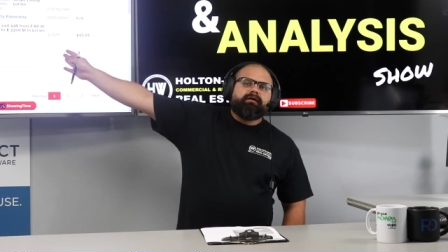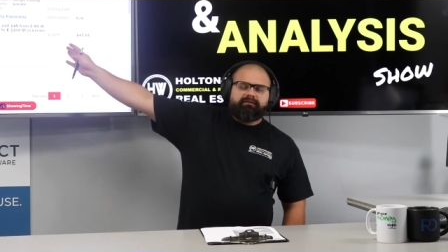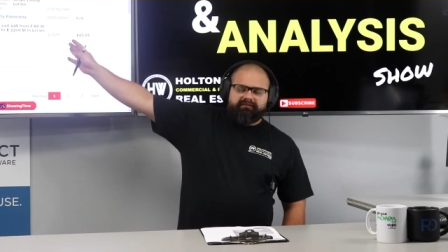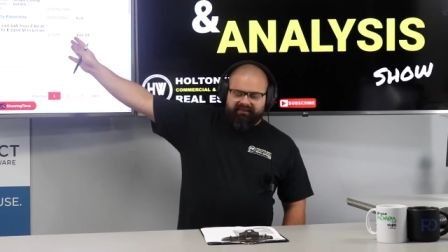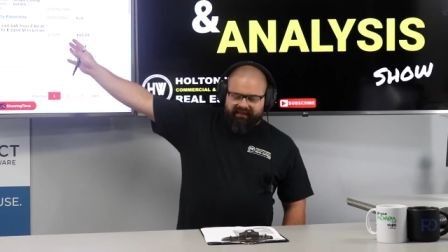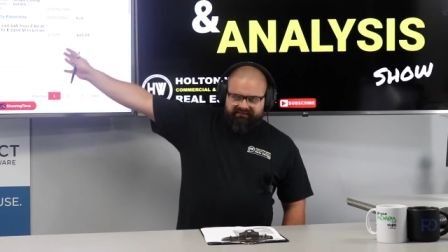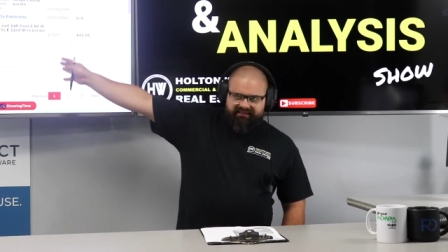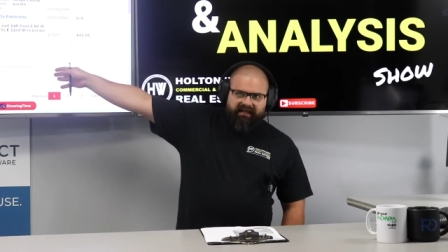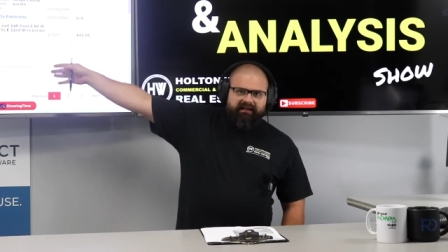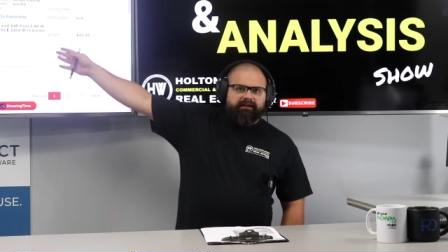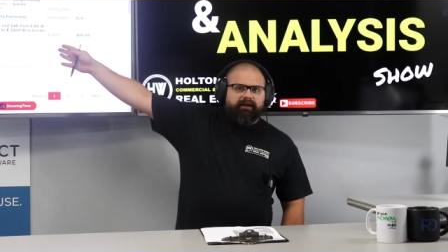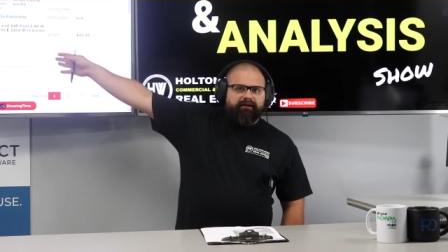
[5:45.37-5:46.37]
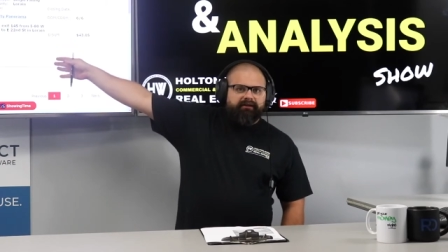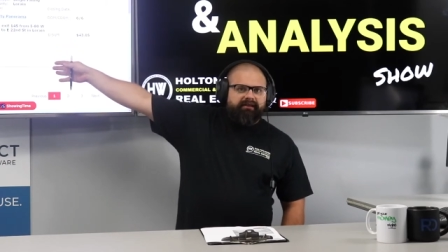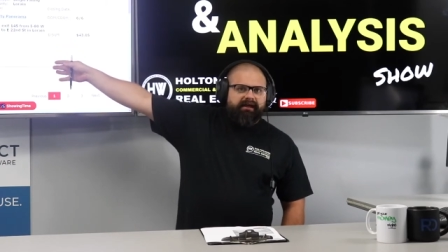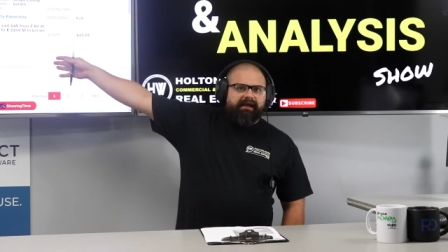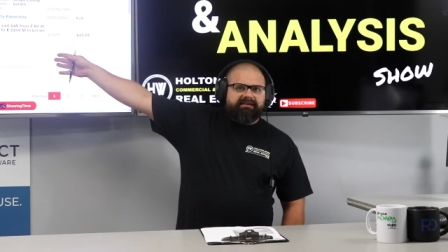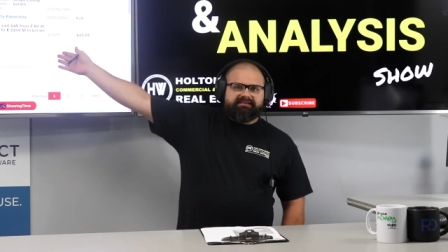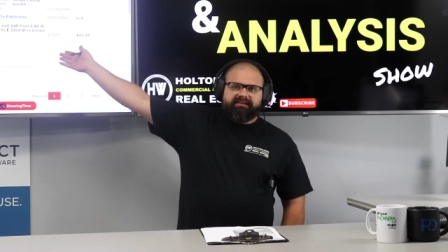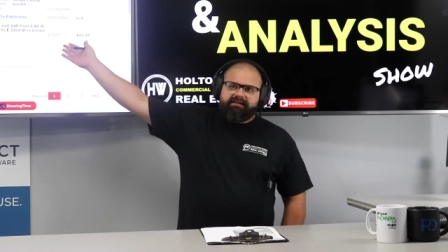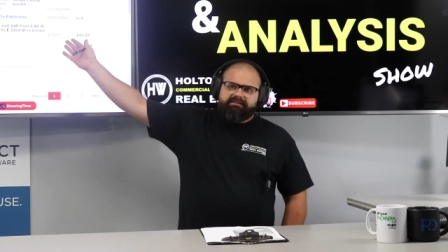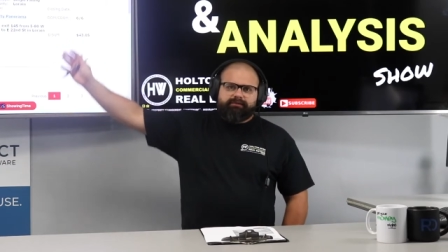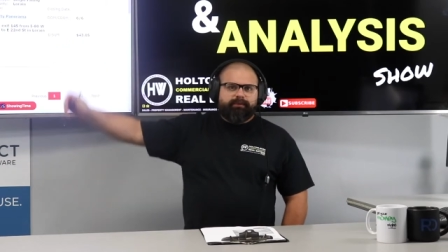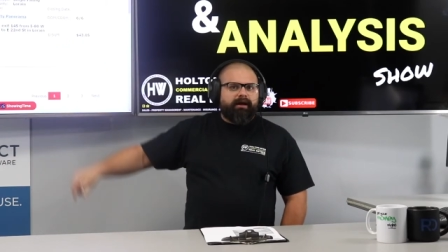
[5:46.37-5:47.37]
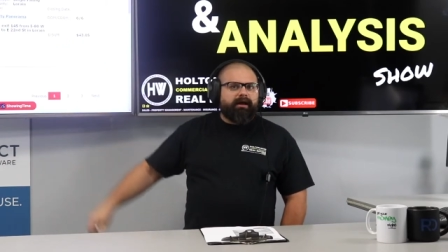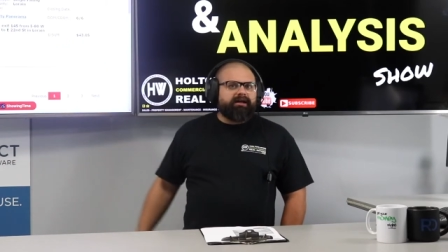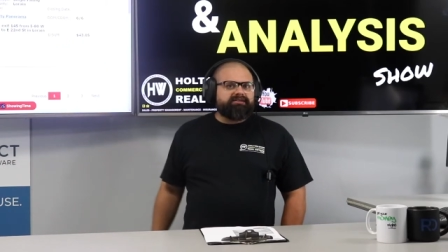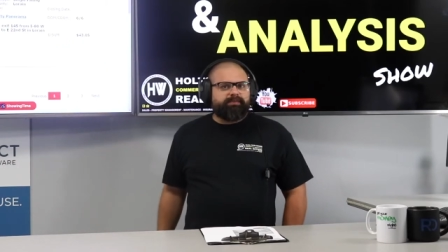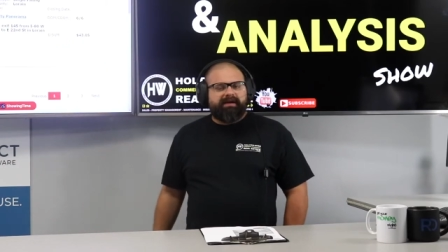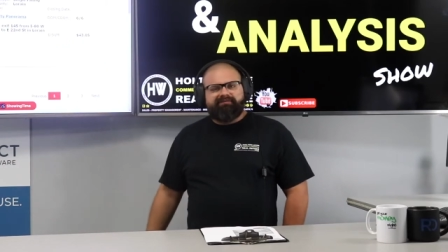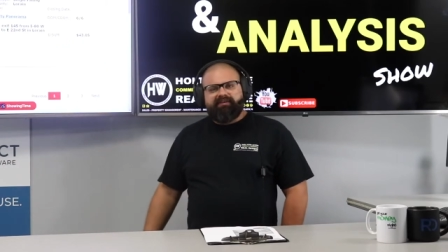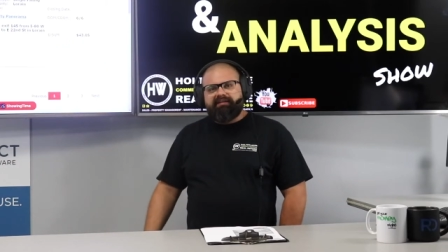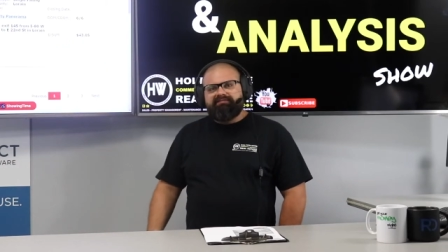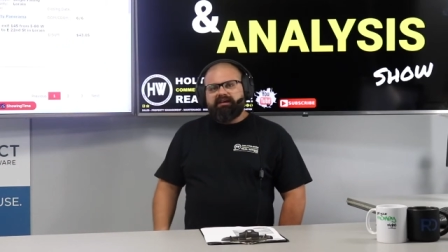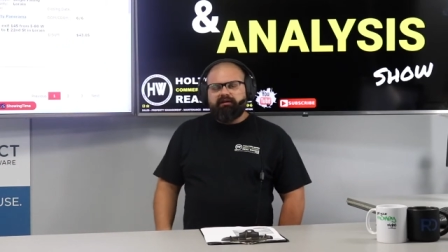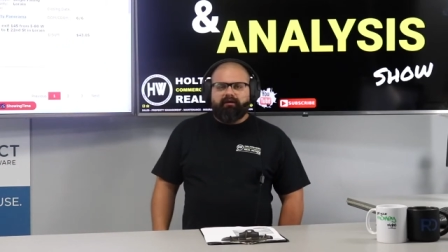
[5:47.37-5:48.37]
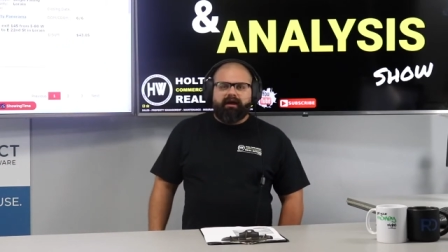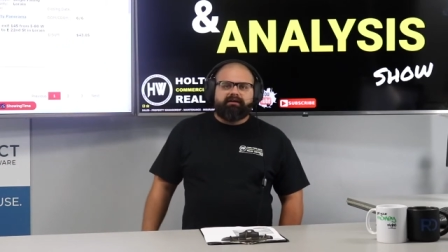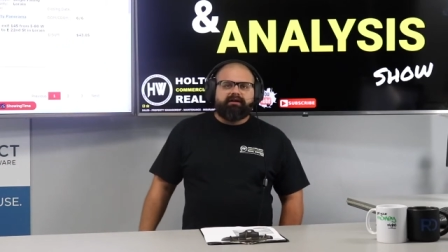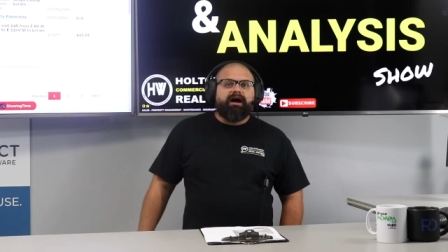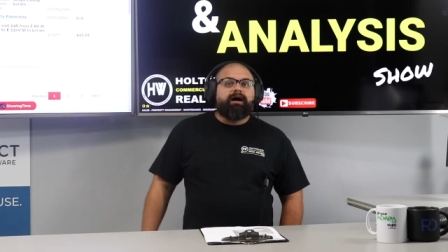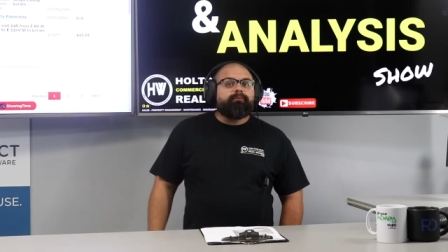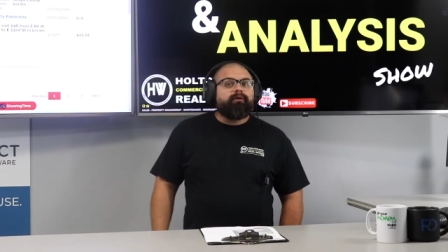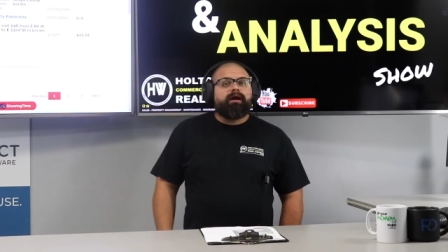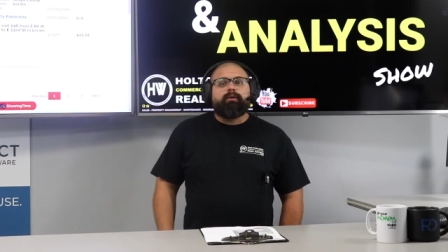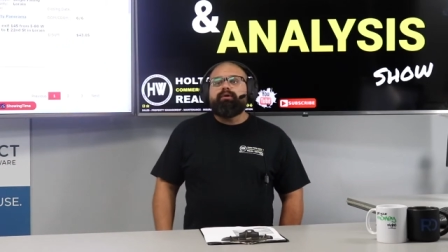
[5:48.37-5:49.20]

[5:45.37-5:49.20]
to that dated looking thing as it is, you probably got to spend five, ten grand to upgrade it.